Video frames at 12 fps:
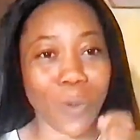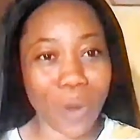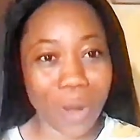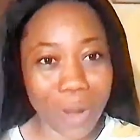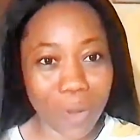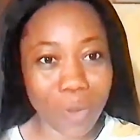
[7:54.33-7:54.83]

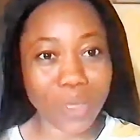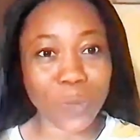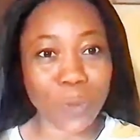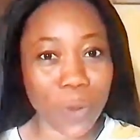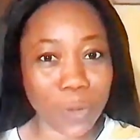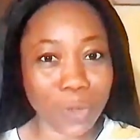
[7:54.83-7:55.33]

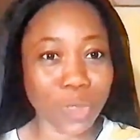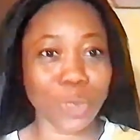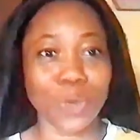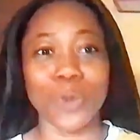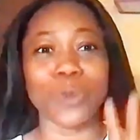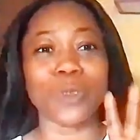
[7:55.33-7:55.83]
well-spoken
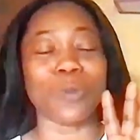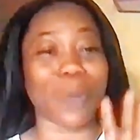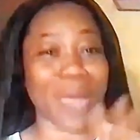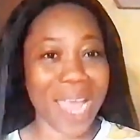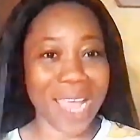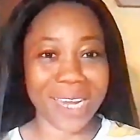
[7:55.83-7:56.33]
truth
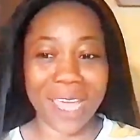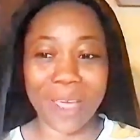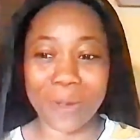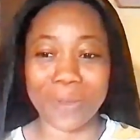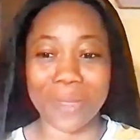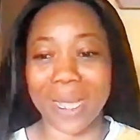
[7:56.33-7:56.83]
by an
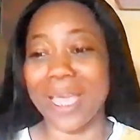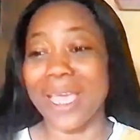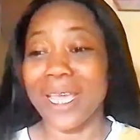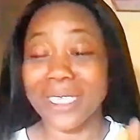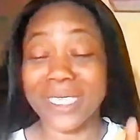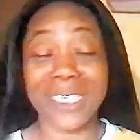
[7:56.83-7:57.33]
elder.
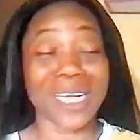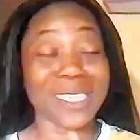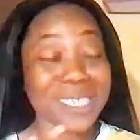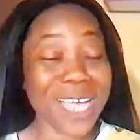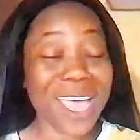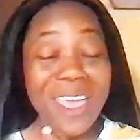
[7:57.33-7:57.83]
See, now
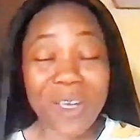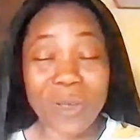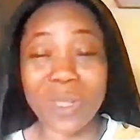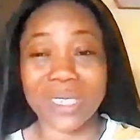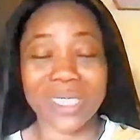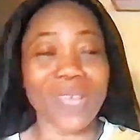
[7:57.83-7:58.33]
these kind of
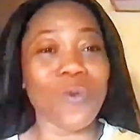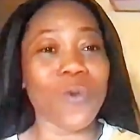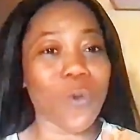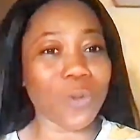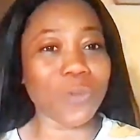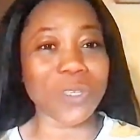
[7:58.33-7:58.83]
elders, now we
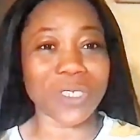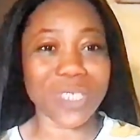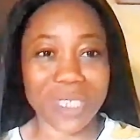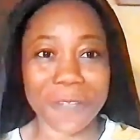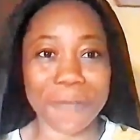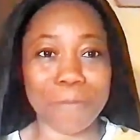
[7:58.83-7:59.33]
want to
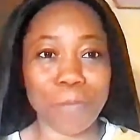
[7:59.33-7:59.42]
see.